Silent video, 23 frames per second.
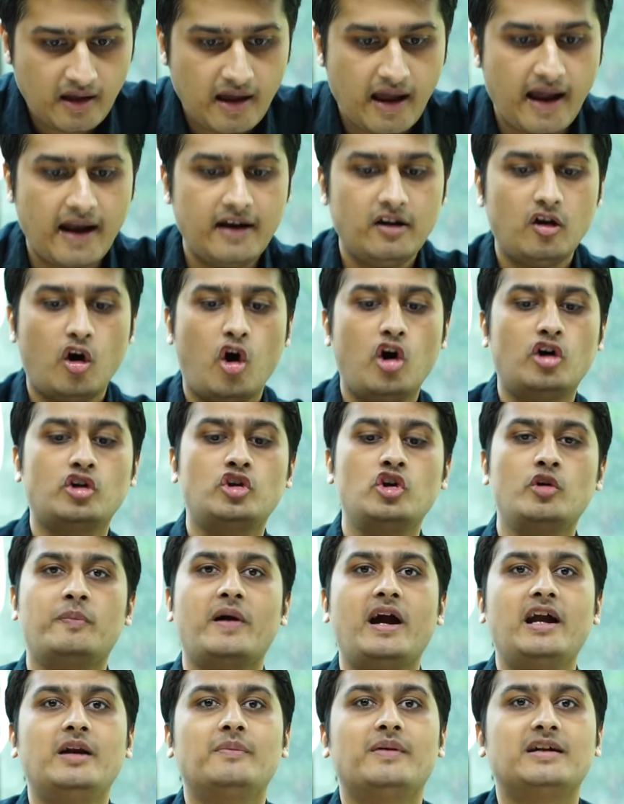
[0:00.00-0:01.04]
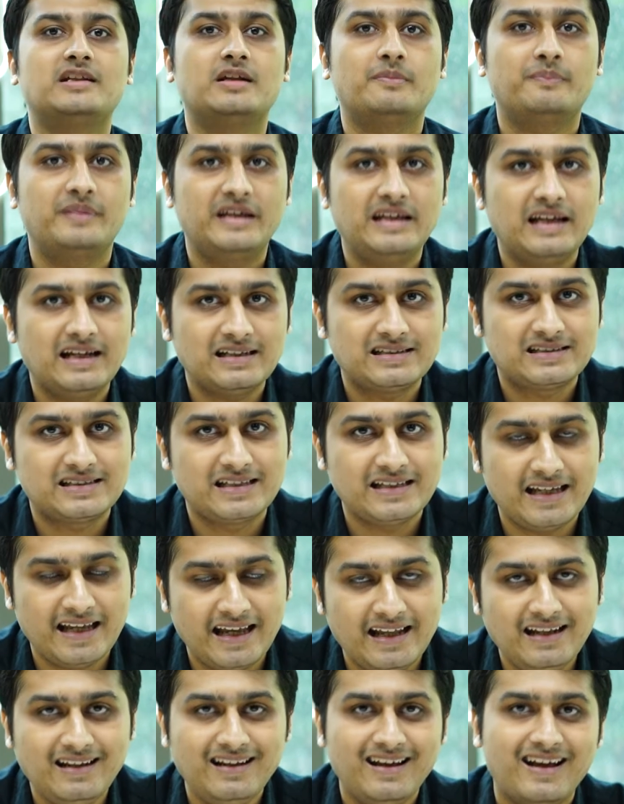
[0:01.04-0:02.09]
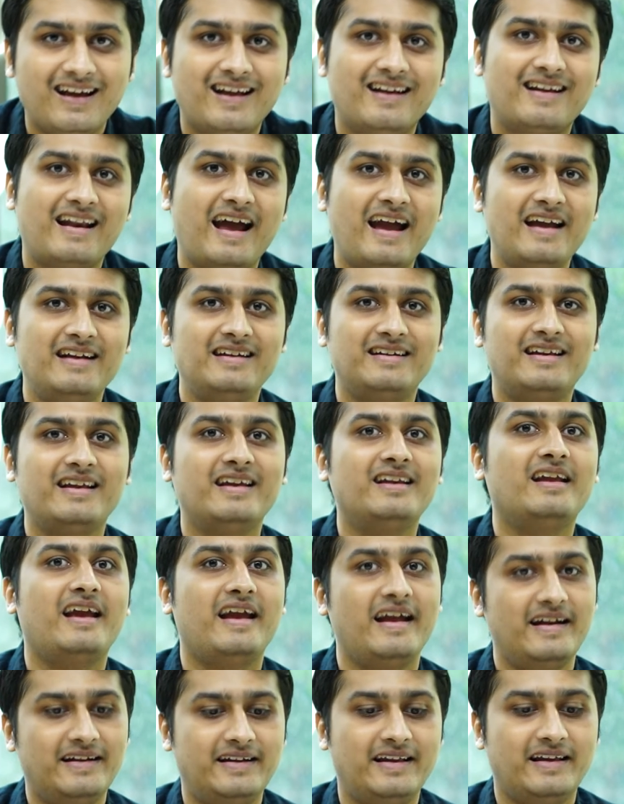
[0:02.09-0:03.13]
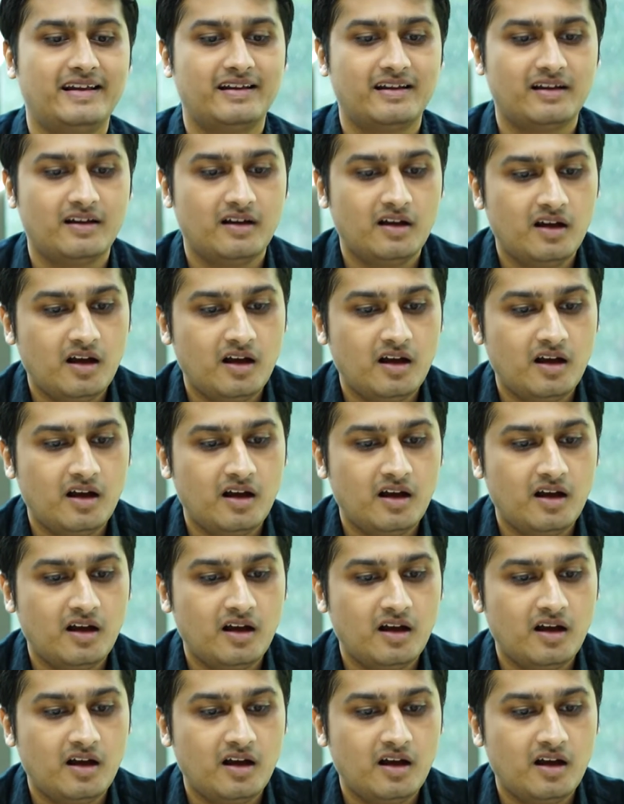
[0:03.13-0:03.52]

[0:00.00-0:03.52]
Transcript: and occupied by the BSE in 1980.